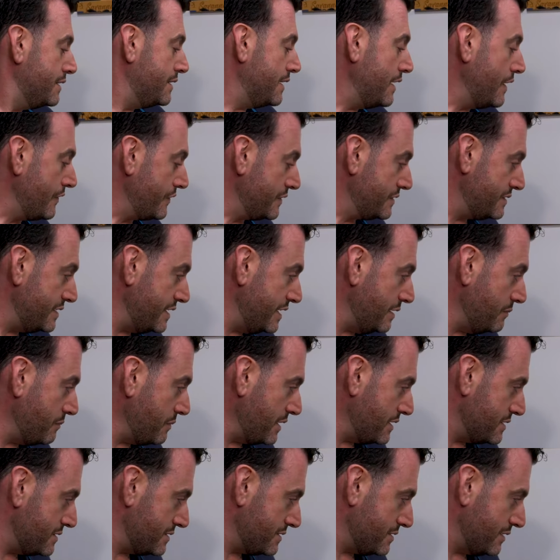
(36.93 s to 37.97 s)
Now the team
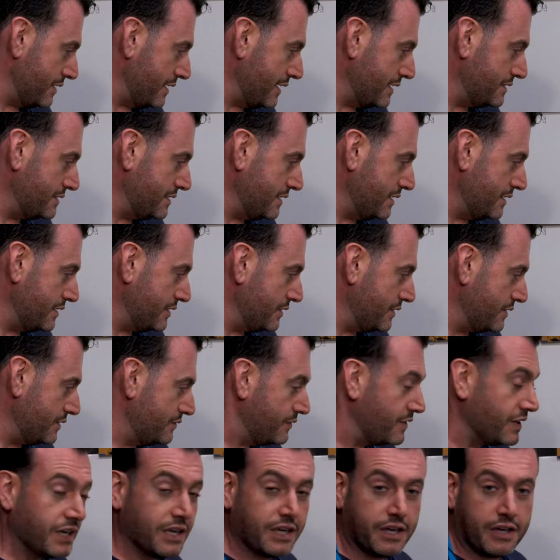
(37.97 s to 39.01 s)
has selected a
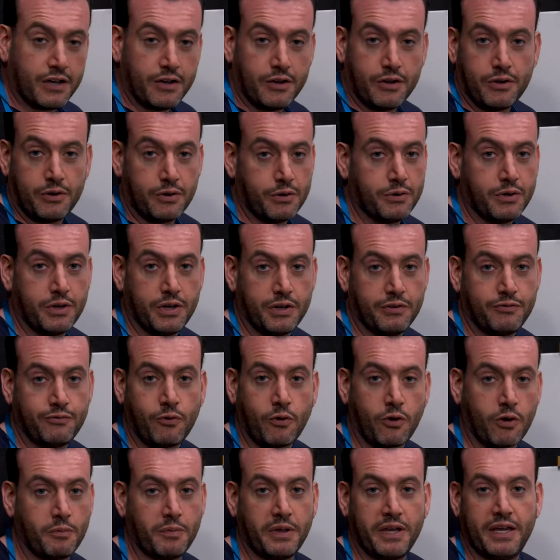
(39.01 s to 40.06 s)
video
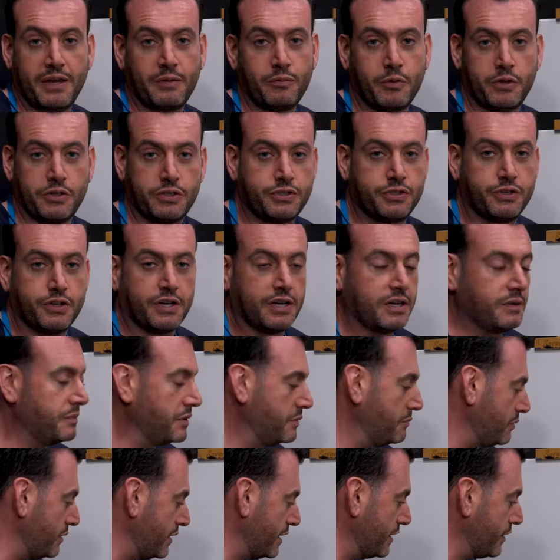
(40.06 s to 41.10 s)
for me in which they're going to
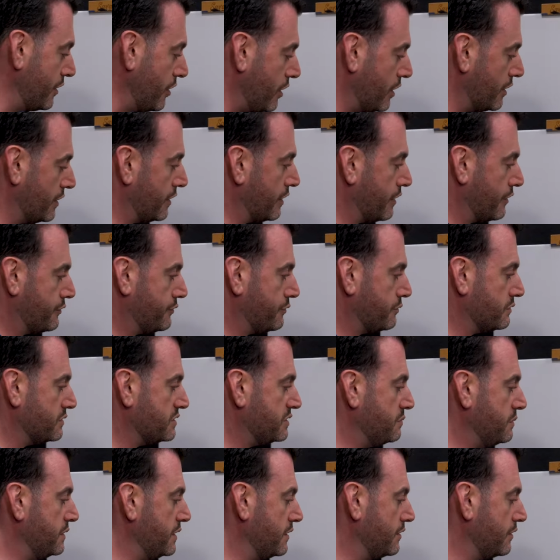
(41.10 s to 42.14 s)
be playing audio through a
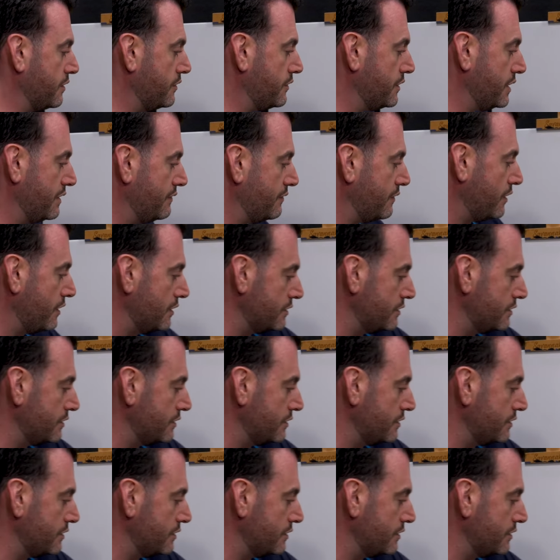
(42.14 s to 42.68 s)
speaker. They have